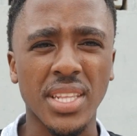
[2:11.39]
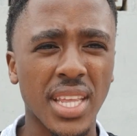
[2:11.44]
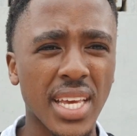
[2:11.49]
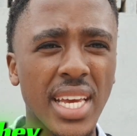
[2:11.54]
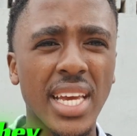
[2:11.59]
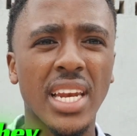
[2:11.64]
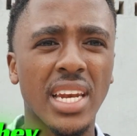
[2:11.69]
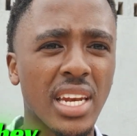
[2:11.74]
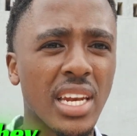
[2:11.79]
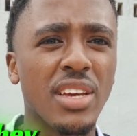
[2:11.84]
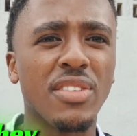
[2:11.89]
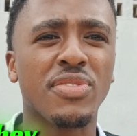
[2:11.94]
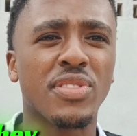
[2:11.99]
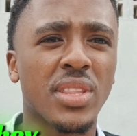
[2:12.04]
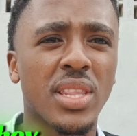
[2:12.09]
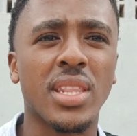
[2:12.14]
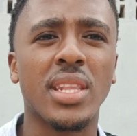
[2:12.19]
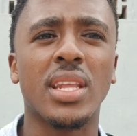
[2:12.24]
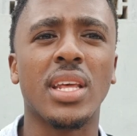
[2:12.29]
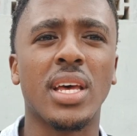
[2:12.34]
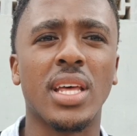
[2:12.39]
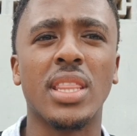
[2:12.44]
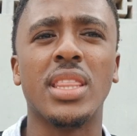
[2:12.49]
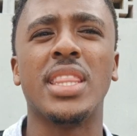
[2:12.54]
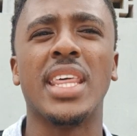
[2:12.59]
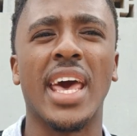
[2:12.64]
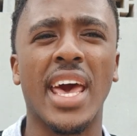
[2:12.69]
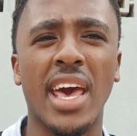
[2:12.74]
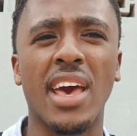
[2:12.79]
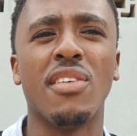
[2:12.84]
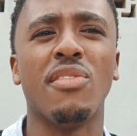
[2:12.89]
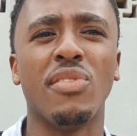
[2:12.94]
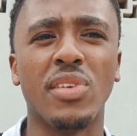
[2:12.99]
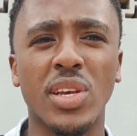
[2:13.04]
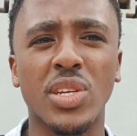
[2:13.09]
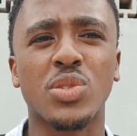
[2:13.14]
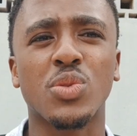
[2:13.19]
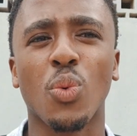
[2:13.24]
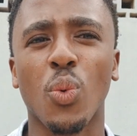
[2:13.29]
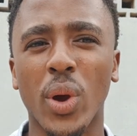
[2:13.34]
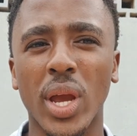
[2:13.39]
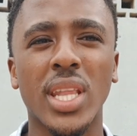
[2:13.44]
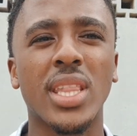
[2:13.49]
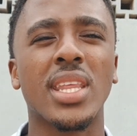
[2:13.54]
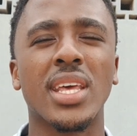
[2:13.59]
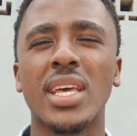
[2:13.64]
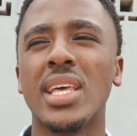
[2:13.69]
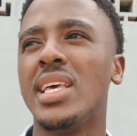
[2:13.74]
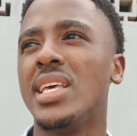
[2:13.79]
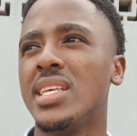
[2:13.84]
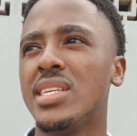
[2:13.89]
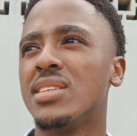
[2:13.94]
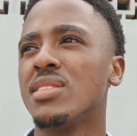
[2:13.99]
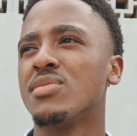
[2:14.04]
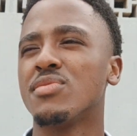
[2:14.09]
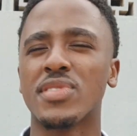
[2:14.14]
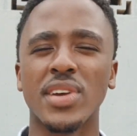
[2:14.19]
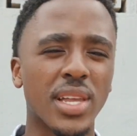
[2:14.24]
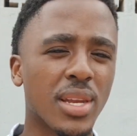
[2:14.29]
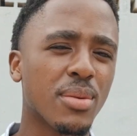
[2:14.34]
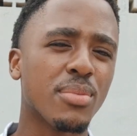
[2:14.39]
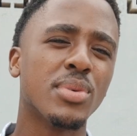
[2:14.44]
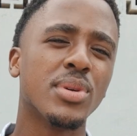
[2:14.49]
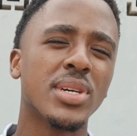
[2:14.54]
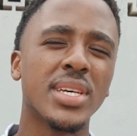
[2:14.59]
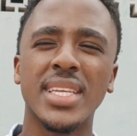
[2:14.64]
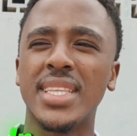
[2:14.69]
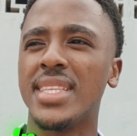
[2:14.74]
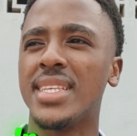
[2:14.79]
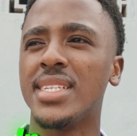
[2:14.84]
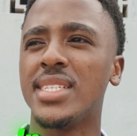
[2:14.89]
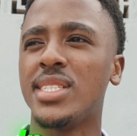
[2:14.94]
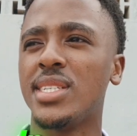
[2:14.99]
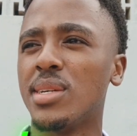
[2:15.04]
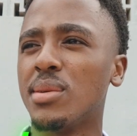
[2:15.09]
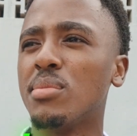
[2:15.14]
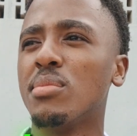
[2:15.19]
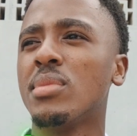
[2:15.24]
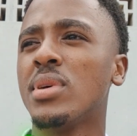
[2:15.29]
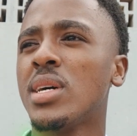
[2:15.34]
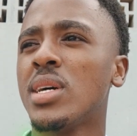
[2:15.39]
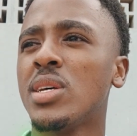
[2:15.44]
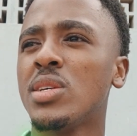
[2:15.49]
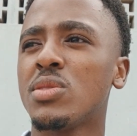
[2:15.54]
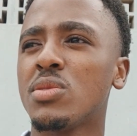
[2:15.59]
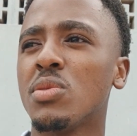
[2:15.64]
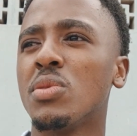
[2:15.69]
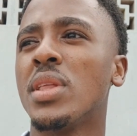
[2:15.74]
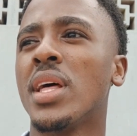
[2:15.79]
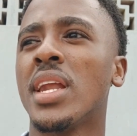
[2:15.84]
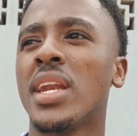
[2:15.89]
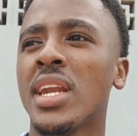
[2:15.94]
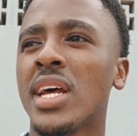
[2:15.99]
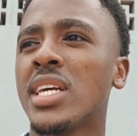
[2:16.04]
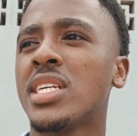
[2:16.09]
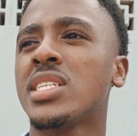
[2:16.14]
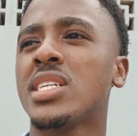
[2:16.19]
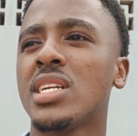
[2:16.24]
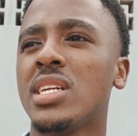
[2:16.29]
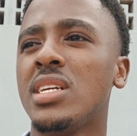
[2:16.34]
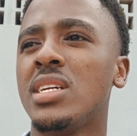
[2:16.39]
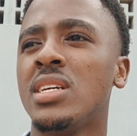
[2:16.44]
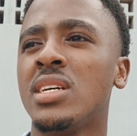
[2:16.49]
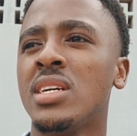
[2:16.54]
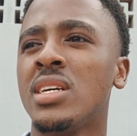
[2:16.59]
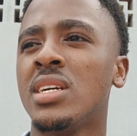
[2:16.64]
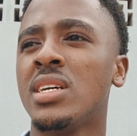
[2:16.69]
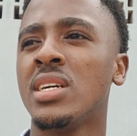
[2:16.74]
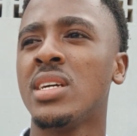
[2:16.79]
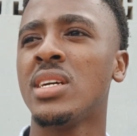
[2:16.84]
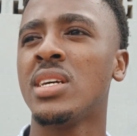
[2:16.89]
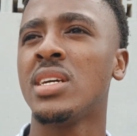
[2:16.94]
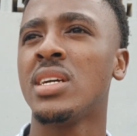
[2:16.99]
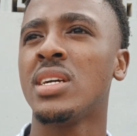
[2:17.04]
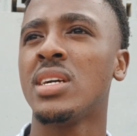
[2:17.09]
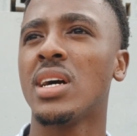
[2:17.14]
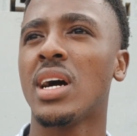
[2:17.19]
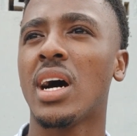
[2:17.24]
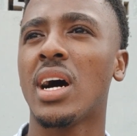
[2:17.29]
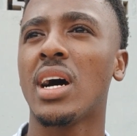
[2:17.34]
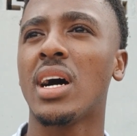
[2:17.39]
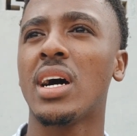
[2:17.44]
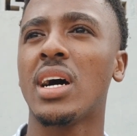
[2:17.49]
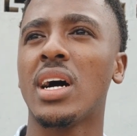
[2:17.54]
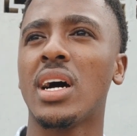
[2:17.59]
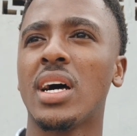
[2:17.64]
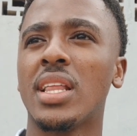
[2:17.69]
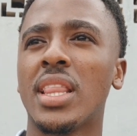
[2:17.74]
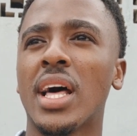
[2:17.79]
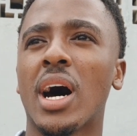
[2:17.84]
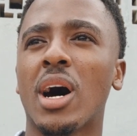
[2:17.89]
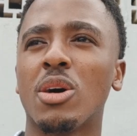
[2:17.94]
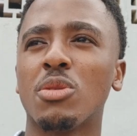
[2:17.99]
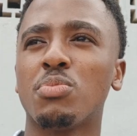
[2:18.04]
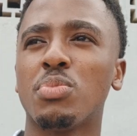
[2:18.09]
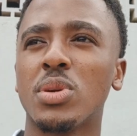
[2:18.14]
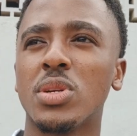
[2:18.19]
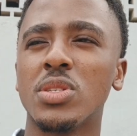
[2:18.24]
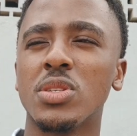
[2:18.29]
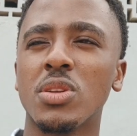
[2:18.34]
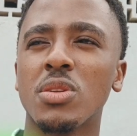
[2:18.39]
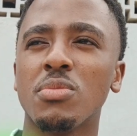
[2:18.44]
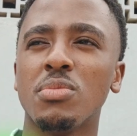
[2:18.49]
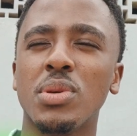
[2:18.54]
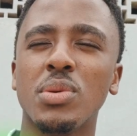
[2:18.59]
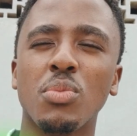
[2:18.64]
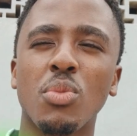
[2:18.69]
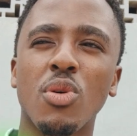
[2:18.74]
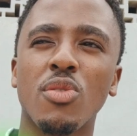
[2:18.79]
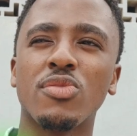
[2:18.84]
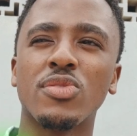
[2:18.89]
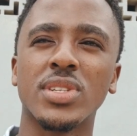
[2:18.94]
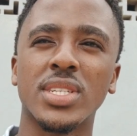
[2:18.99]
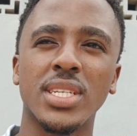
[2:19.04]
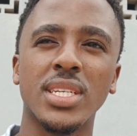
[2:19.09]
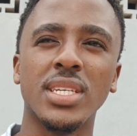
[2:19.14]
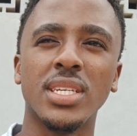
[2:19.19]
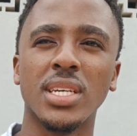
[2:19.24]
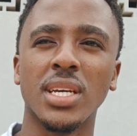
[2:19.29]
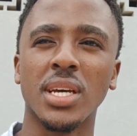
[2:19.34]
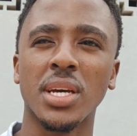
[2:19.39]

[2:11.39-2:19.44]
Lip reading: They can lift the heaviest weight there is available in the gym, so that naturally the output is going to be more fatiguing.